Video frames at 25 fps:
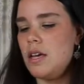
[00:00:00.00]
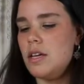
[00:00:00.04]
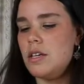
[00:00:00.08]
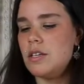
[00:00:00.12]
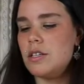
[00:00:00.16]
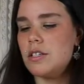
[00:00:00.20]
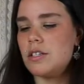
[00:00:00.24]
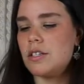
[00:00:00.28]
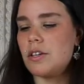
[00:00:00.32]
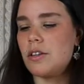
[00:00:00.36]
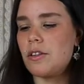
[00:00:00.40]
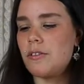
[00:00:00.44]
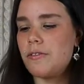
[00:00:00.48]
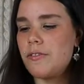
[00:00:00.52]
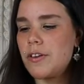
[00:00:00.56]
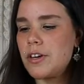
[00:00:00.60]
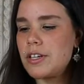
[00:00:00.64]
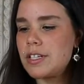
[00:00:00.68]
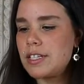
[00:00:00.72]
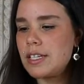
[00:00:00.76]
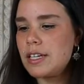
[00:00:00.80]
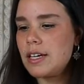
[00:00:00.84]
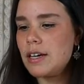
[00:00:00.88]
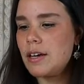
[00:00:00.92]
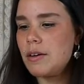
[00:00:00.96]
So the
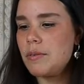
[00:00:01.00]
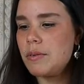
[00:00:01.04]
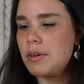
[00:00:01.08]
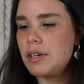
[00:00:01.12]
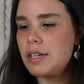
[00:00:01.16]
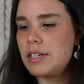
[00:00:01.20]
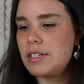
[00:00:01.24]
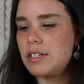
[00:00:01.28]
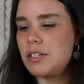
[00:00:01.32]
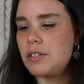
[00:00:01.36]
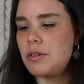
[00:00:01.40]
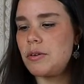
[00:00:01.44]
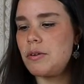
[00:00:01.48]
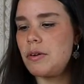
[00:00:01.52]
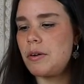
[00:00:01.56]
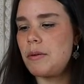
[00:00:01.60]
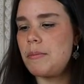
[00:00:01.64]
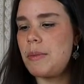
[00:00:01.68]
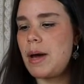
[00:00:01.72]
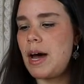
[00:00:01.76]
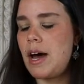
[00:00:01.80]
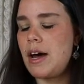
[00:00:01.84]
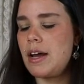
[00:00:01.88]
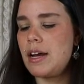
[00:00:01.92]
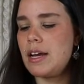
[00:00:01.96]
first thing I wanted to talk
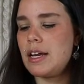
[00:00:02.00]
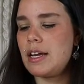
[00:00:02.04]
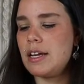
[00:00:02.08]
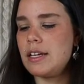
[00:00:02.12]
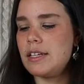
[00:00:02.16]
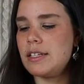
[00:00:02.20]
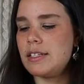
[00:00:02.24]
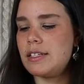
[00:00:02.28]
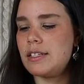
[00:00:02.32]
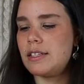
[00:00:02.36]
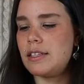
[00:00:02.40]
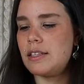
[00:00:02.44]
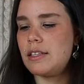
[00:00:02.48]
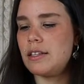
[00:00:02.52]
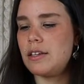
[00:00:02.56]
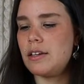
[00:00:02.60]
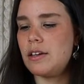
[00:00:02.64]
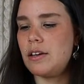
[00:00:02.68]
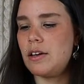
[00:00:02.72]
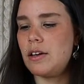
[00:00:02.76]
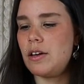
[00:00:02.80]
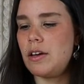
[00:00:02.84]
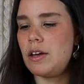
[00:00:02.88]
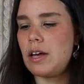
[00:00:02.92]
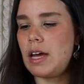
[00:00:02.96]
about is
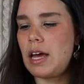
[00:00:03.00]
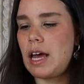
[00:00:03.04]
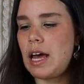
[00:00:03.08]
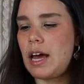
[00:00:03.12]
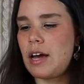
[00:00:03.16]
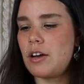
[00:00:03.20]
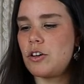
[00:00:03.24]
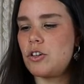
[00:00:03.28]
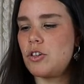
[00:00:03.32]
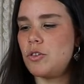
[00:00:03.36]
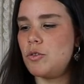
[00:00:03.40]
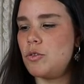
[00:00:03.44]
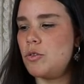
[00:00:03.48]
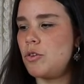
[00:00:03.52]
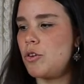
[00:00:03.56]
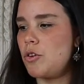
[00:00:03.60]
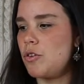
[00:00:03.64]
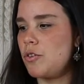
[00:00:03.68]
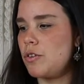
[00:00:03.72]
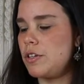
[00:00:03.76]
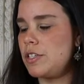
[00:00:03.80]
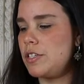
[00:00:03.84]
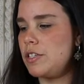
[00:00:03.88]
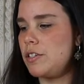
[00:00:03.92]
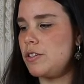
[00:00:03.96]
the actual
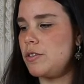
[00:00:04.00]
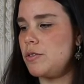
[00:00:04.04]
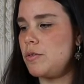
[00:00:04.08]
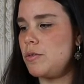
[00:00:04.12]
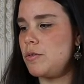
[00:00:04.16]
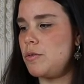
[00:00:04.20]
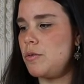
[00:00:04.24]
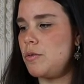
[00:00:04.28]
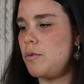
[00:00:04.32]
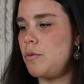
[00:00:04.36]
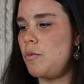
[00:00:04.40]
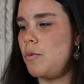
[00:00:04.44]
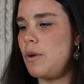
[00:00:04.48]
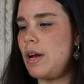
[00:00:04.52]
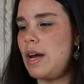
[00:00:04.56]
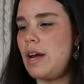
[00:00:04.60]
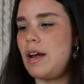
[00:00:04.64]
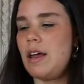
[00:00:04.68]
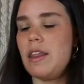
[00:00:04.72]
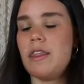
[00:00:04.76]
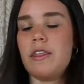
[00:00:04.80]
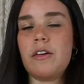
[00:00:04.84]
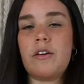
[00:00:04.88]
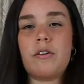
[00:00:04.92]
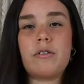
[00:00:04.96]
crystal,
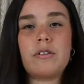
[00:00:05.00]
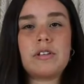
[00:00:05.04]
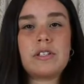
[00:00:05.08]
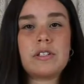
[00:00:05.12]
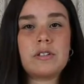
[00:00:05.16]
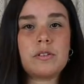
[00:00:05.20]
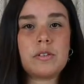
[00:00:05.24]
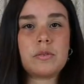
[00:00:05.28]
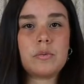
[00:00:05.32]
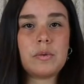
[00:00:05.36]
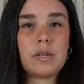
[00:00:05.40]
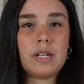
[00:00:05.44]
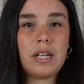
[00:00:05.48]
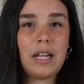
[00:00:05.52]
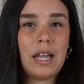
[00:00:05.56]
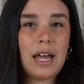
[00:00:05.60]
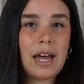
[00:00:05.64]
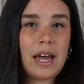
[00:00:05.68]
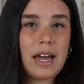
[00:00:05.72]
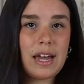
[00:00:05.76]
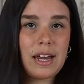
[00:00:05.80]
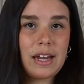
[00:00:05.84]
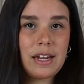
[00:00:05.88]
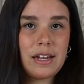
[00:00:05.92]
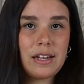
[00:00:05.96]
where the crystals were
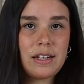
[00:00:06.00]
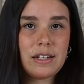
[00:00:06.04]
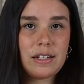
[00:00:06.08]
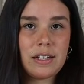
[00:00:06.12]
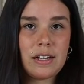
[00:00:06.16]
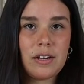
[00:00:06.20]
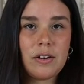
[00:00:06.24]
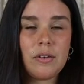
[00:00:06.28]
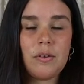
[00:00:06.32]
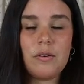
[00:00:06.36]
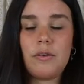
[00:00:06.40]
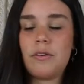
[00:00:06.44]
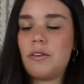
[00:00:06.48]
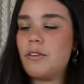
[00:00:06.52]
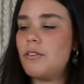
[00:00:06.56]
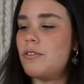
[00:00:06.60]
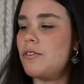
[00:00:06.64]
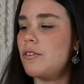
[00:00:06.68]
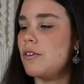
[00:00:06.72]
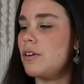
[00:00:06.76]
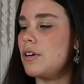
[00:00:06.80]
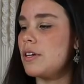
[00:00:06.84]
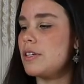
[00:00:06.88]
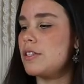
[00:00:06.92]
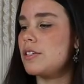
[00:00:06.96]
laid in order
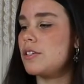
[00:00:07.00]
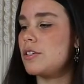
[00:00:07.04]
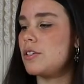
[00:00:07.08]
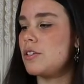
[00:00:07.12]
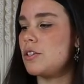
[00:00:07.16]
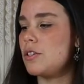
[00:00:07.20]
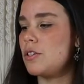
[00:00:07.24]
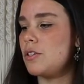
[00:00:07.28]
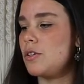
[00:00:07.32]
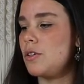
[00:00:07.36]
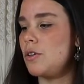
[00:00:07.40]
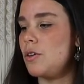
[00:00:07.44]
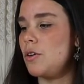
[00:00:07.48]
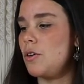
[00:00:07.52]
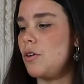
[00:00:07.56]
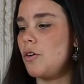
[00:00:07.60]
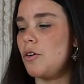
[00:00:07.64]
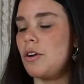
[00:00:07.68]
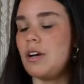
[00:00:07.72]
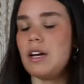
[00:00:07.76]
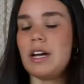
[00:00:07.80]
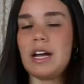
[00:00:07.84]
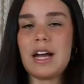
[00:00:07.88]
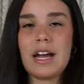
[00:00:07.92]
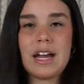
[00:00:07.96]
for us to
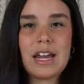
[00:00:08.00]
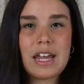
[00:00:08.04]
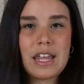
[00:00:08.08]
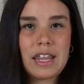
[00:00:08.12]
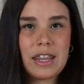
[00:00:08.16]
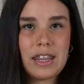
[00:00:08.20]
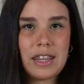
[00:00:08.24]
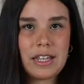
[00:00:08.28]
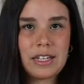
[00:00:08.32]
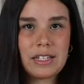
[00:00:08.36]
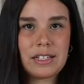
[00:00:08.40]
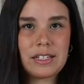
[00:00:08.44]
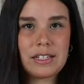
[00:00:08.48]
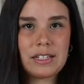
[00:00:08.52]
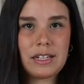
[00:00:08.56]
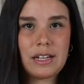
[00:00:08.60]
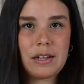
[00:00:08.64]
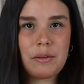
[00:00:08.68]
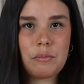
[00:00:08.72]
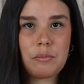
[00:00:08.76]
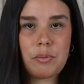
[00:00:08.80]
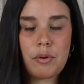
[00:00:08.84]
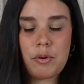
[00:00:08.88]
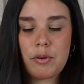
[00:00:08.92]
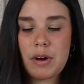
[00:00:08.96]
create this
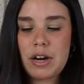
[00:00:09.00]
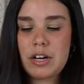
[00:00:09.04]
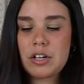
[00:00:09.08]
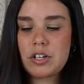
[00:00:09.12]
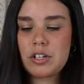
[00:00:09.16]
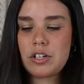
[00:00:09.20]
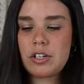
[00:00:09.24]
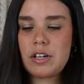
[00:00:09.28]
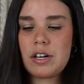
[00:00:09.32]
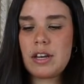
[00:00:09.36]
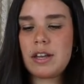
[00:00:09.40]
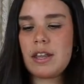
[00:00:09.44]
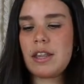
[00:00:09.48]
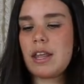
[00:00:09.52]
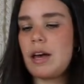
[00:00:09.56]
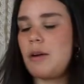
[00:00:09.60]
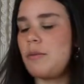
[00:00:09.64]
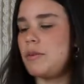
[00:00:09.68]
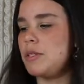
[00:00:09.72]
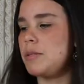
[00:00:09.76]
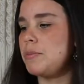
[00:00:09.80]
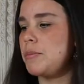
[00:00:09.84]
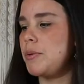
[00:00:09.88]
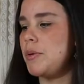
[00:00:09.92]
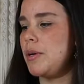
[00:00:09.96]
impression that
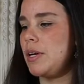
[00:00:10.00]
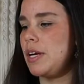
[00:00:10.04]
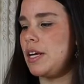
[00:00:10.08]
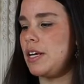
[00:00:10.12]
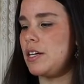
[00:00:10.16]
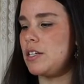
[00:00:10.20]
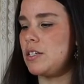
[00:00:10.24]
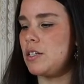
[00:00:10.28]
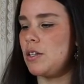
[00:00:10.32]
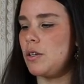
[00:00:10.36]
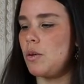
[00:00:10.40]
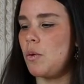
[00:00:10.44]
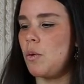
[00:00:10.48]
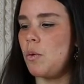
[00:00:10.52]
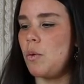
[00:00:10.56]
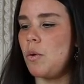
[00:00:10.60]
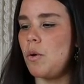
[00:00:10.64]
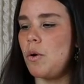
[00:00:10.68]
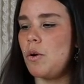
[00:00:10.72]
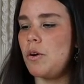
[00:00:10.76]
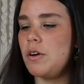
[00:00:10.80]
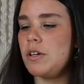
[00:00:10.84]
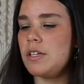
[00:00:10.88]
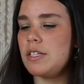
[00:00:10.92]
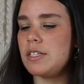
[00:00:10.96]
was put into the
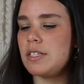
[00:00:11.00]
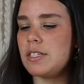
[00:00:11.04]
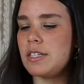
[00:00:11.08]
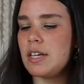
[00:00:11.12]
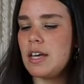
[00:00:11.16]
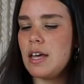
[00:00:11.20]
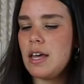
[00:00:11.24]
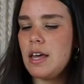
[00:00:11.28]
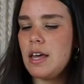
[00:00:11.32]
quartz.